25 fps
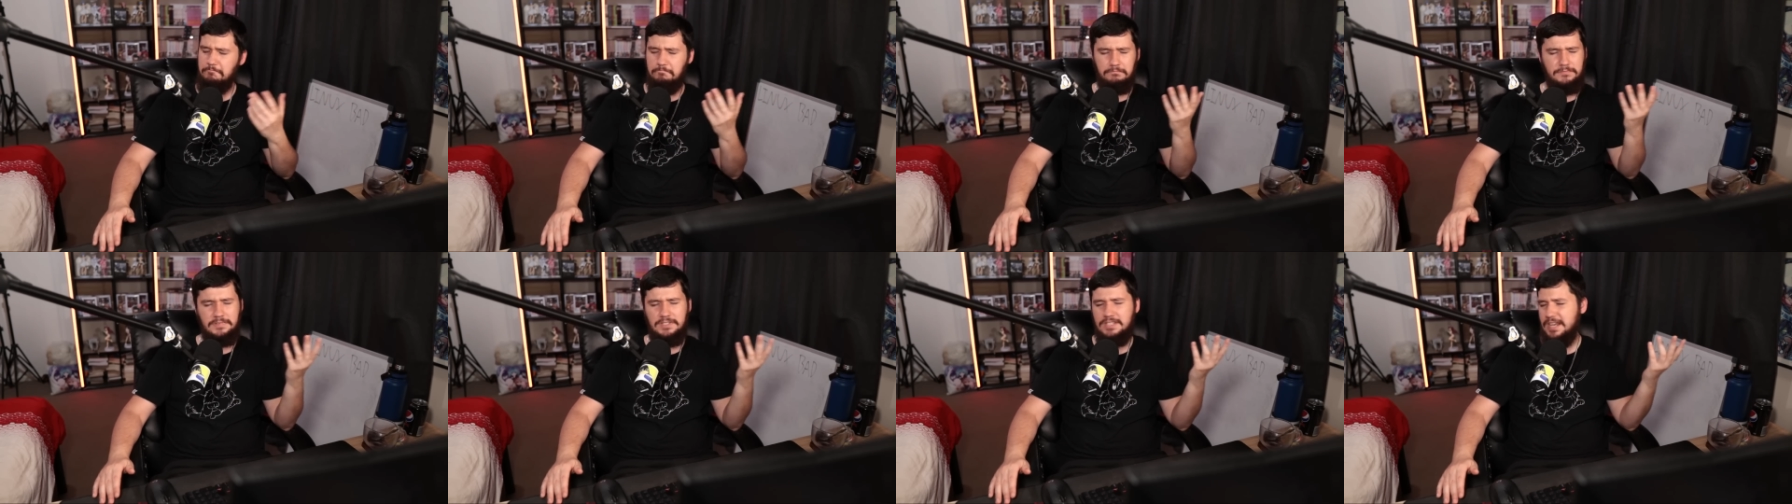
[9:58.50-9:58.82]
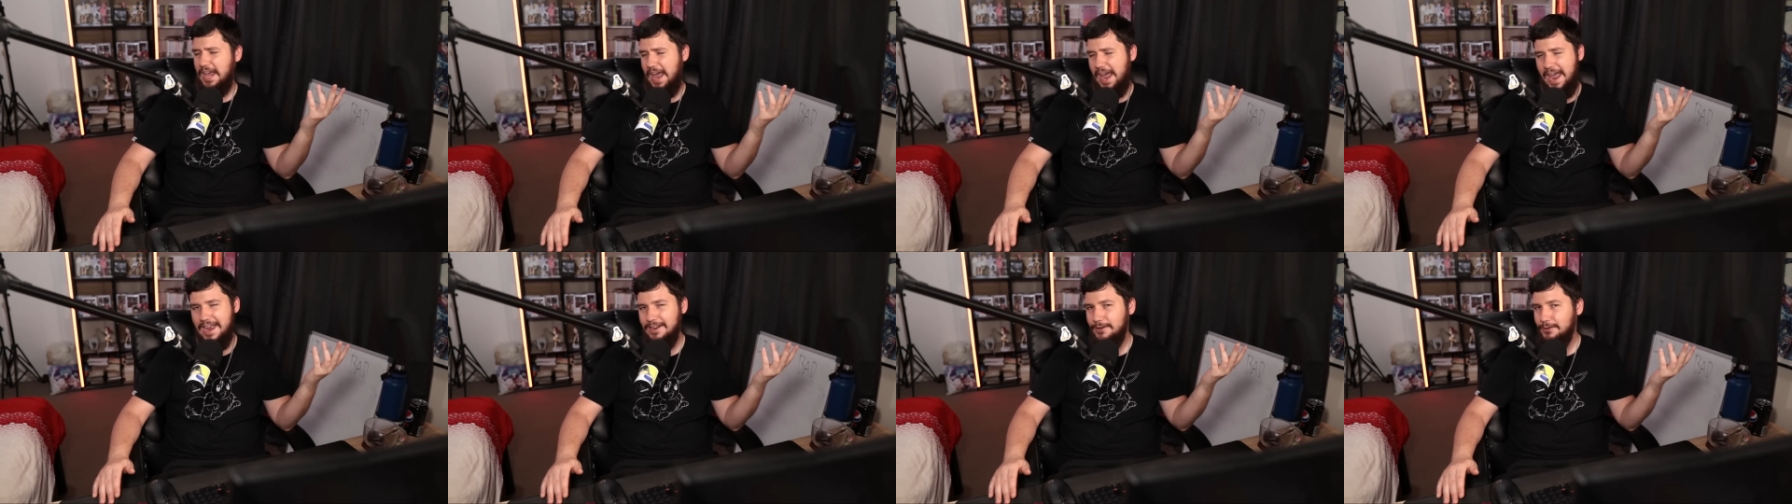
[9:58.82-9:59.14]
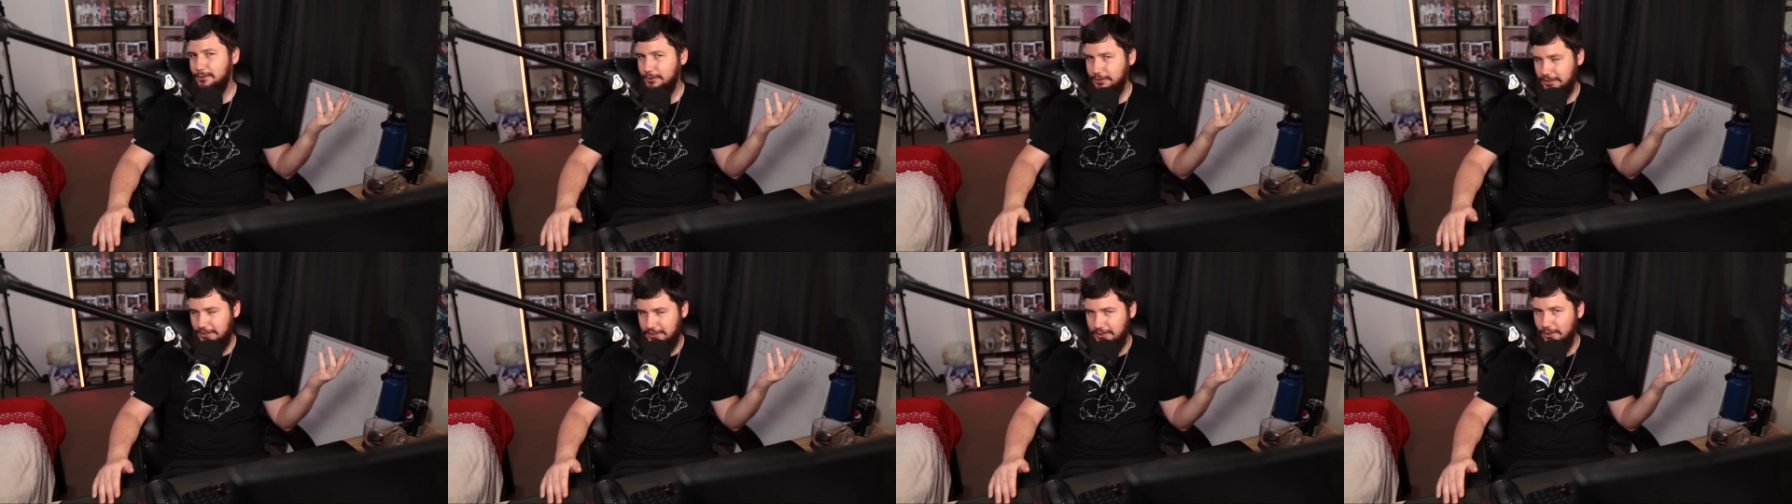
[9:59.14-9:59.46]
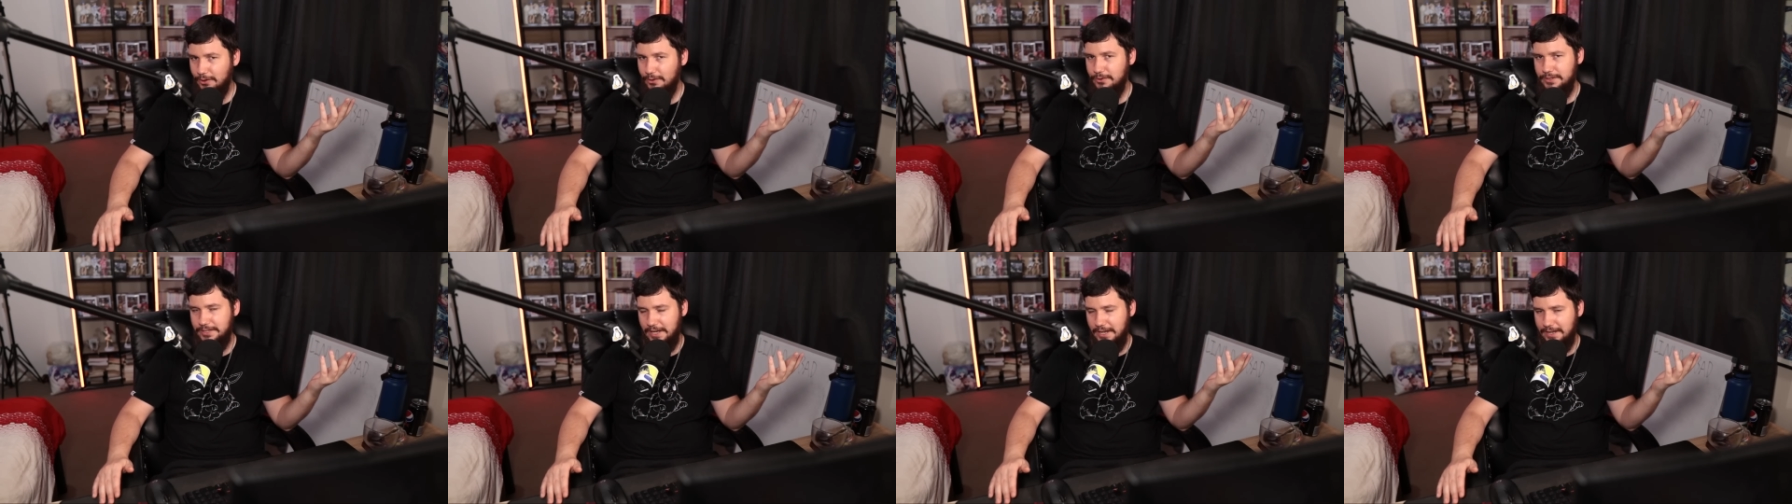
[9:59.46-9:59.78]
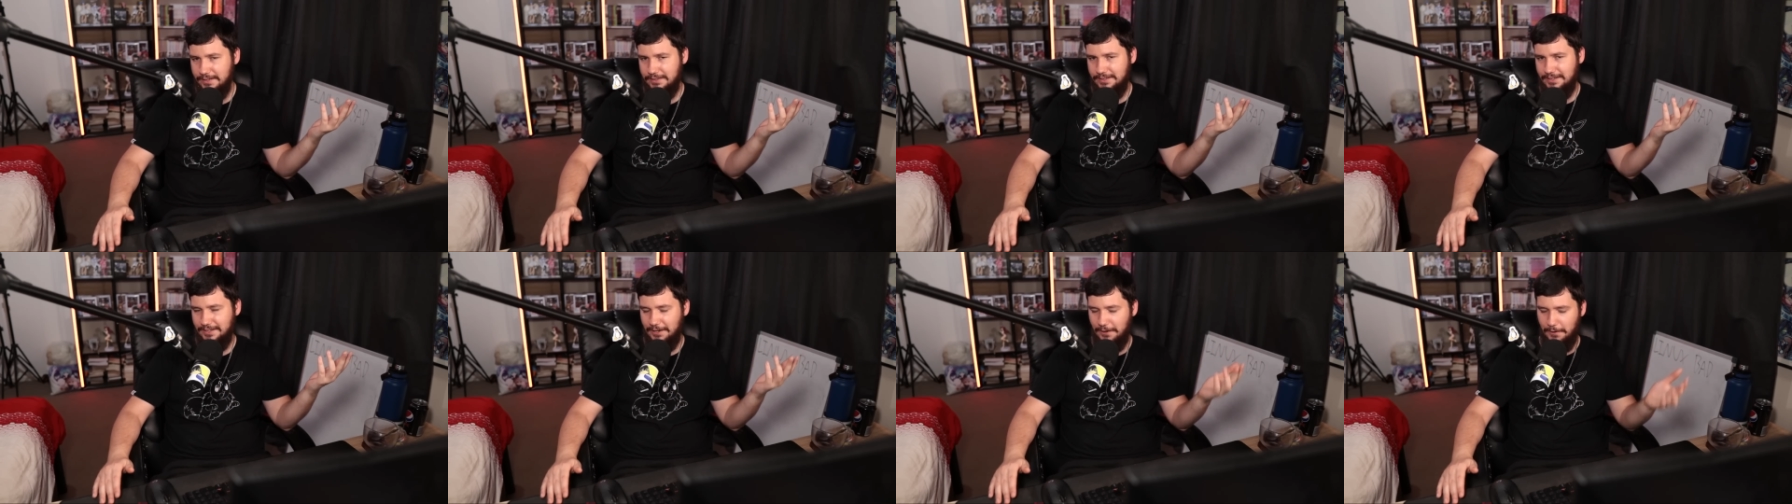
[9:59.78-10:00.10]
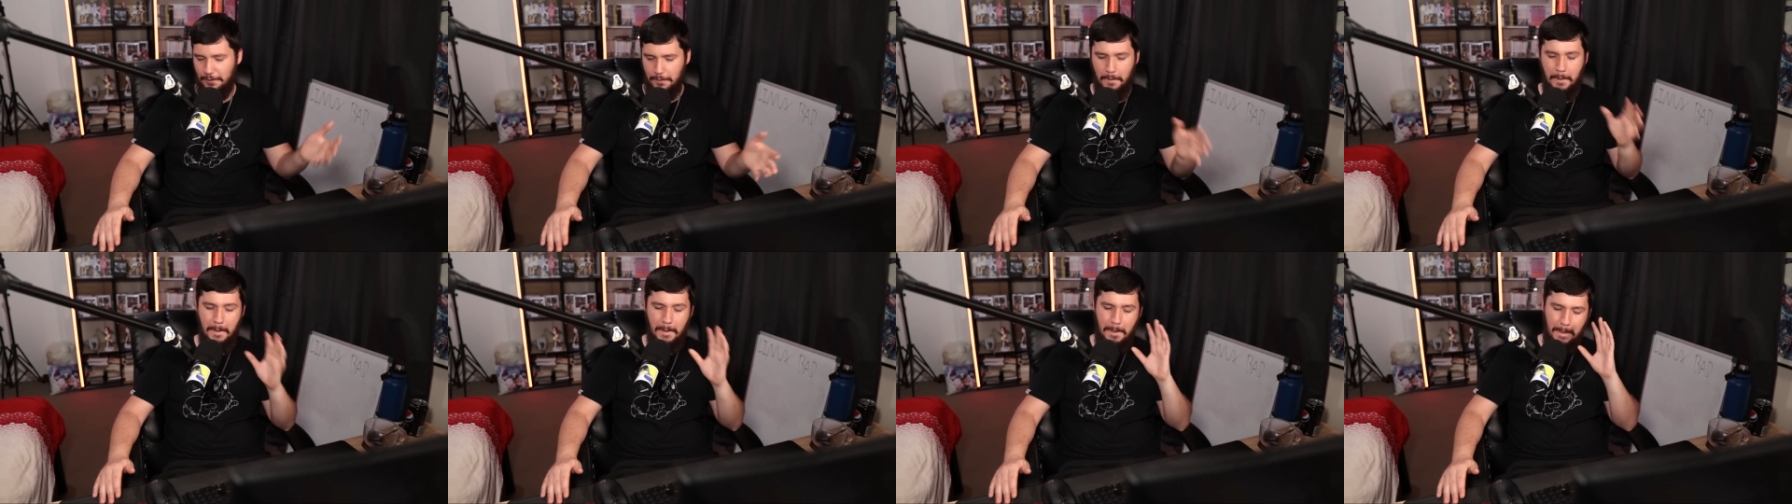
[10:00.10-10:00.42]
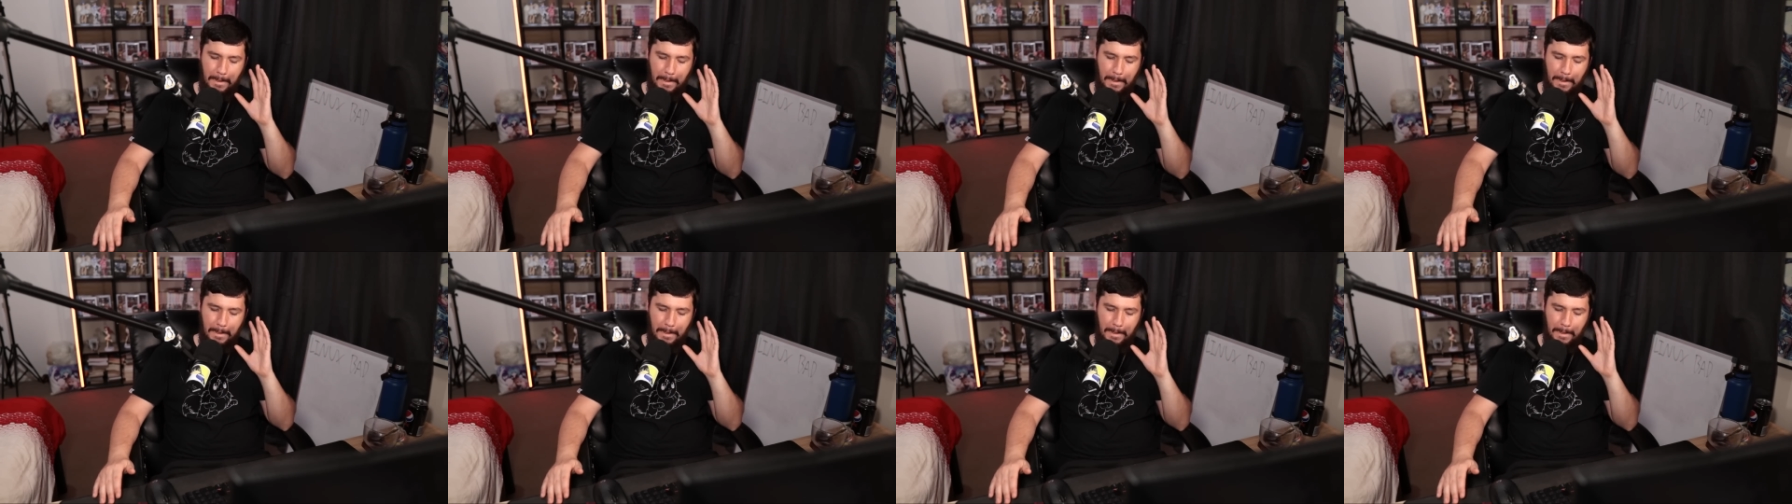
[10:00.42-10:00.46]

ten or so years ago.